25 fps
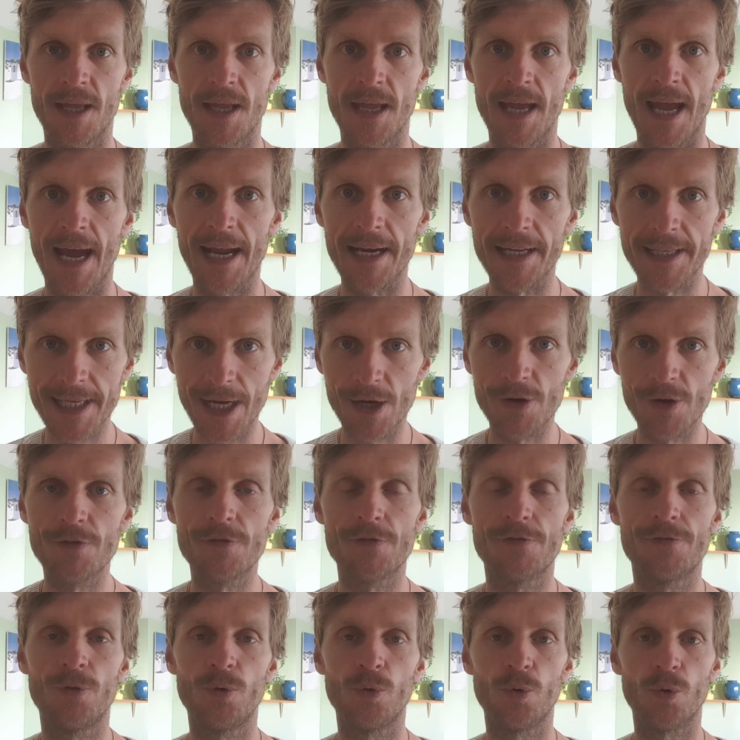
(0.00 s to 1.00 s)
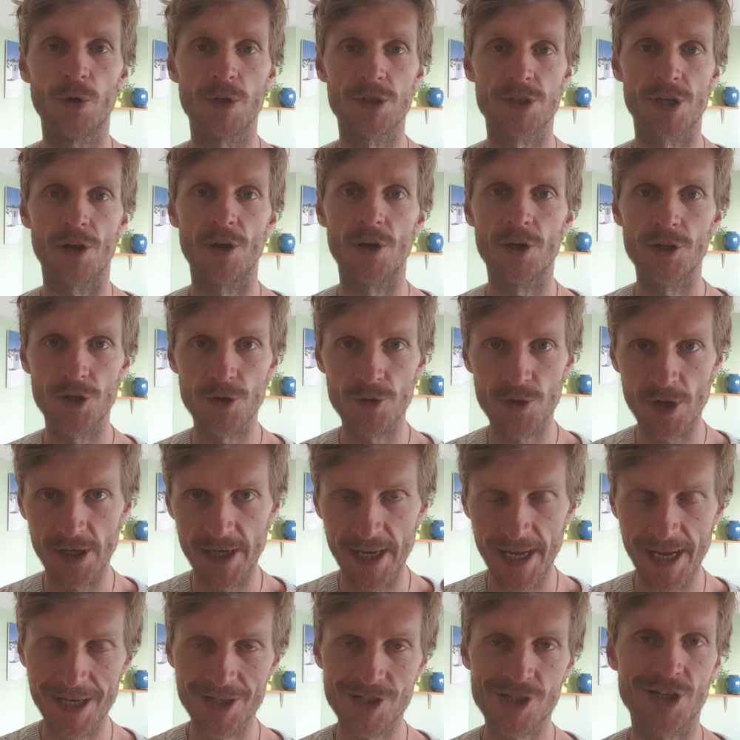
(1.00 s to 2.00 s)
And going forward, you can
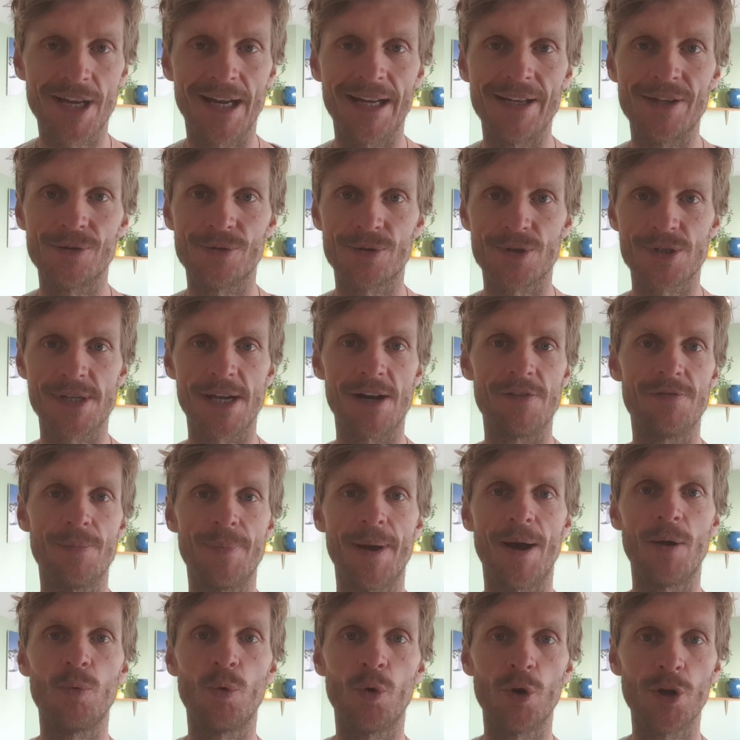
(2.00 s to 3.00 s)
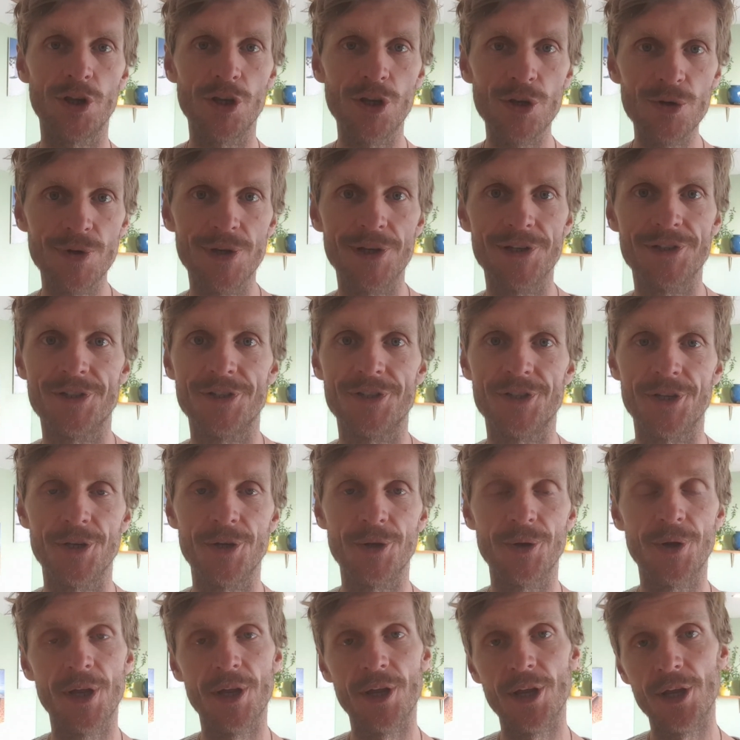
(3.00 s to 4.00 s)
educate yourself about what you need to
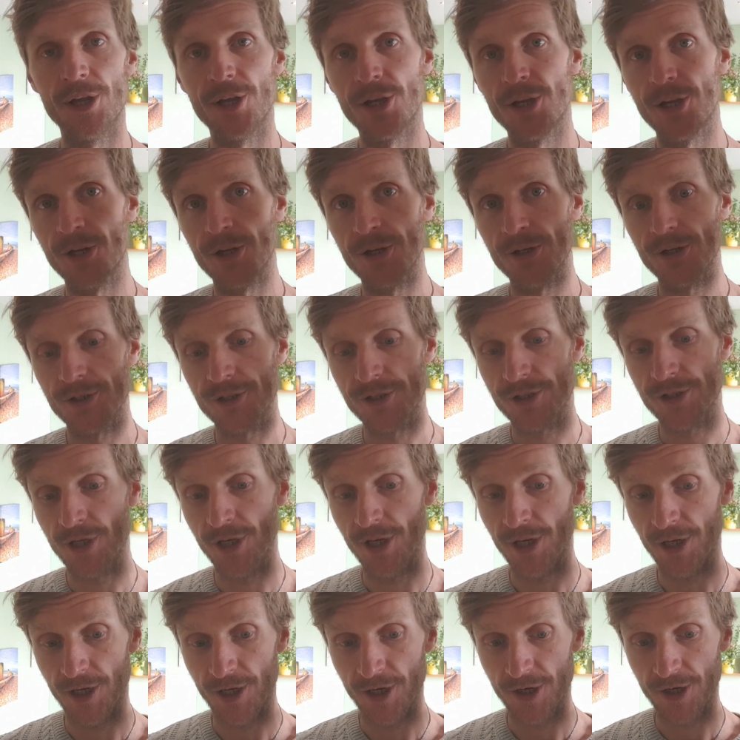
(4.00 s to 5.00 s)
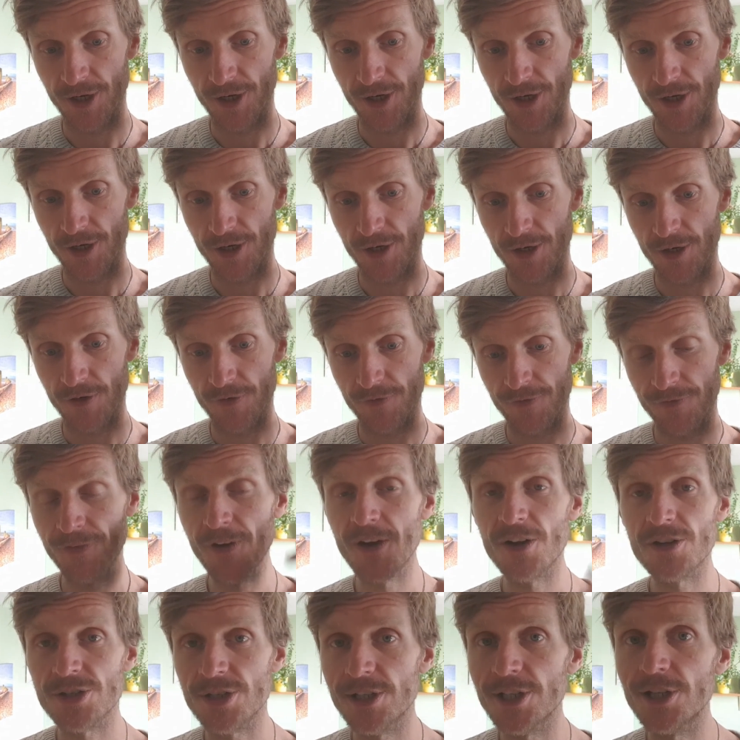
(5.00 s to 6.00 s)
do to
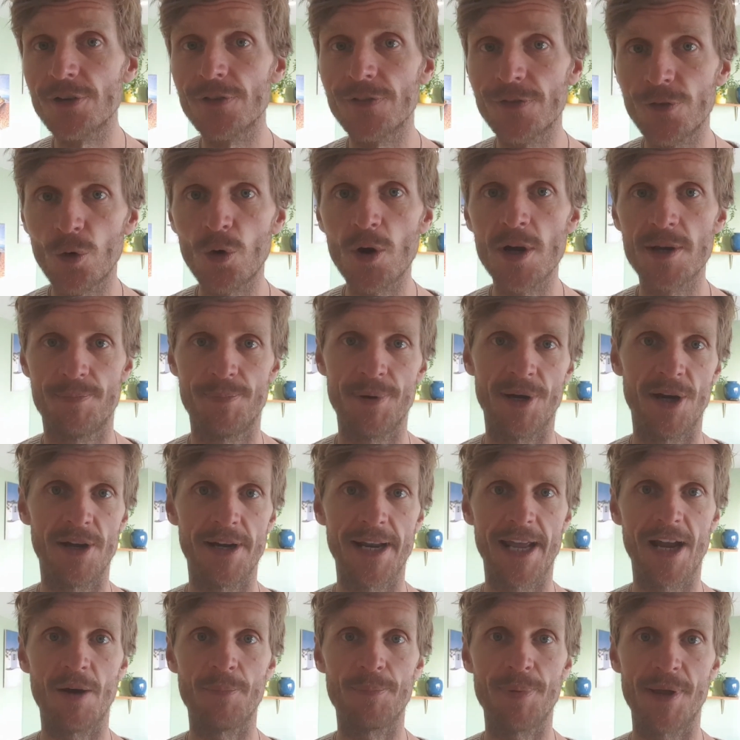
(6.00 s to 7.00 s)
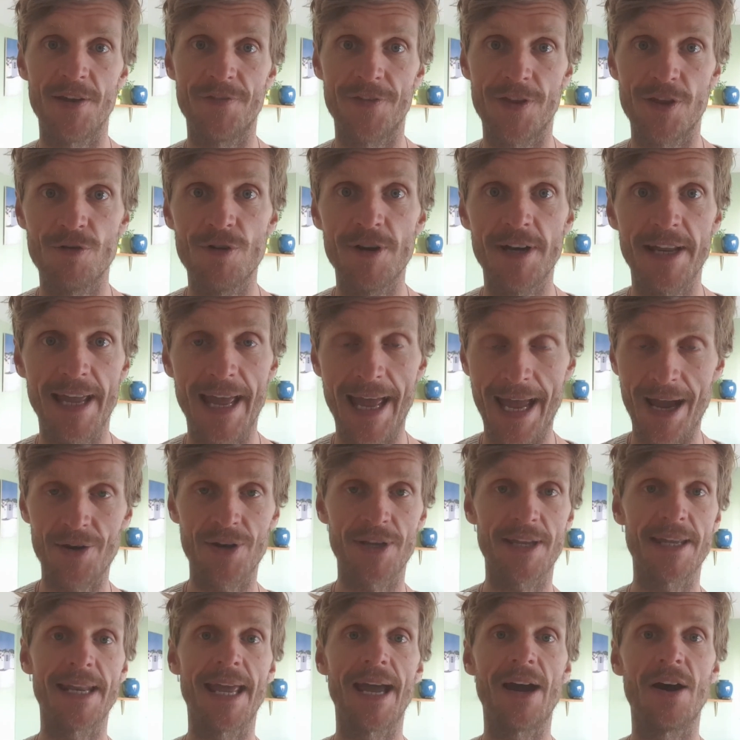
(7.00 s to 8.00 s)
firstly avoid burnout, but if you're in it, how
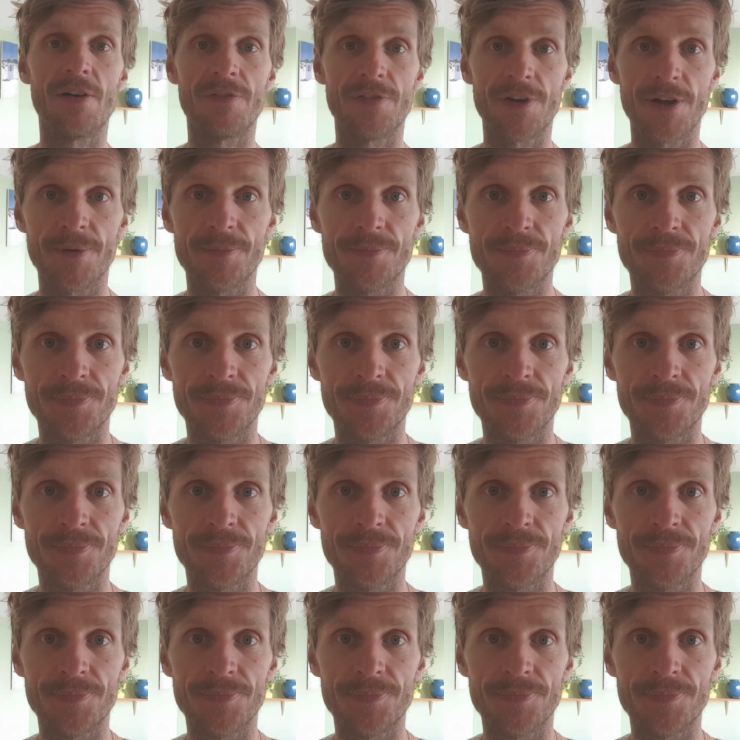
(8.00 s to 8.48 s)
to get out of it.